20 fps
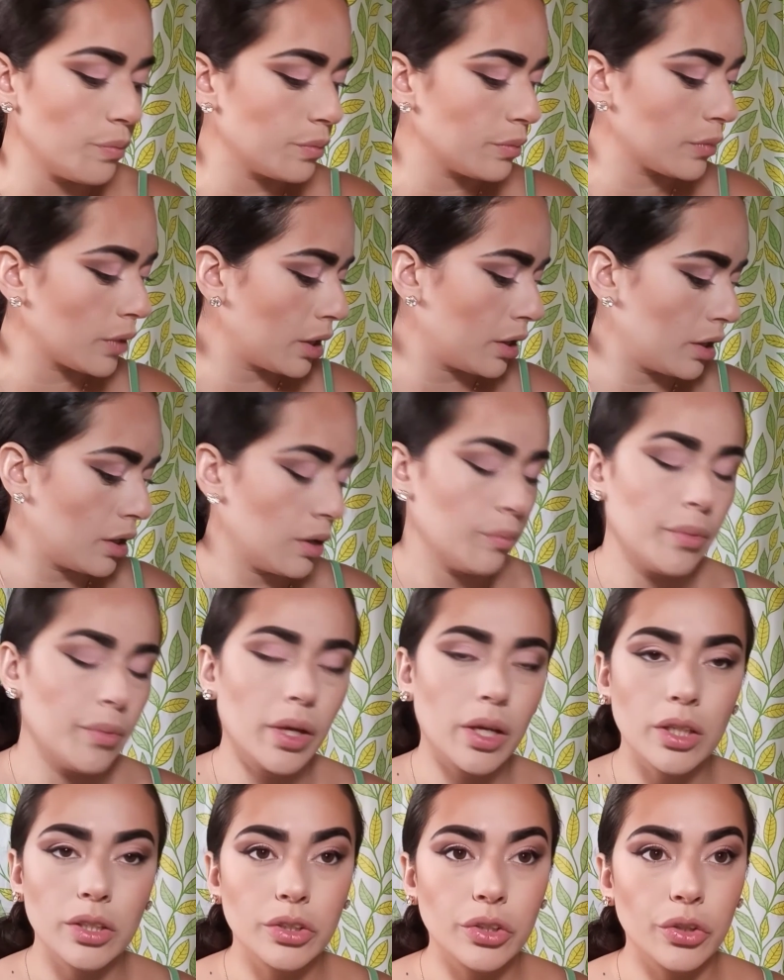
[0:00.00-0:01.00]
because you
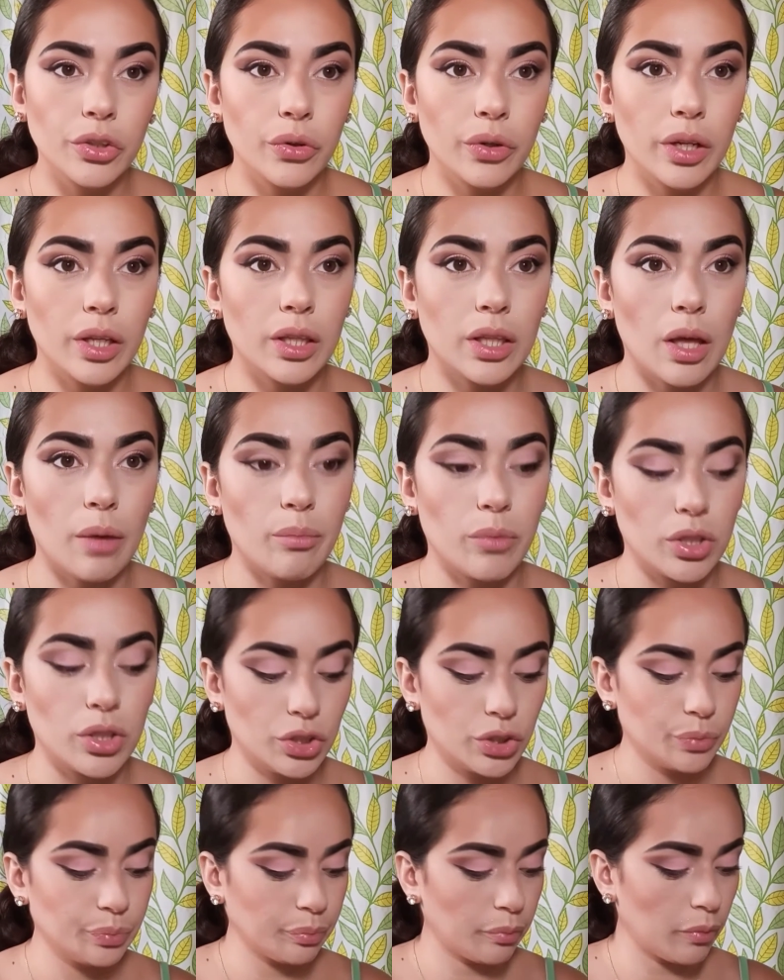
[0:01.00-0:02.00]
don't need that much.
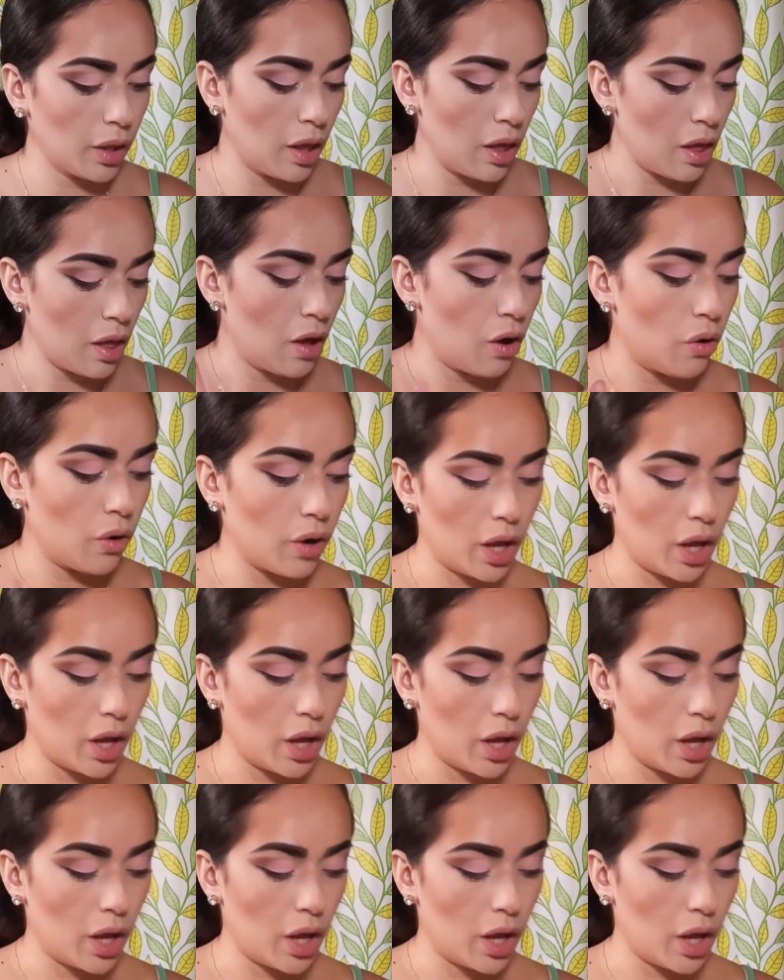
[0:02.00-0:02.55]
Okay,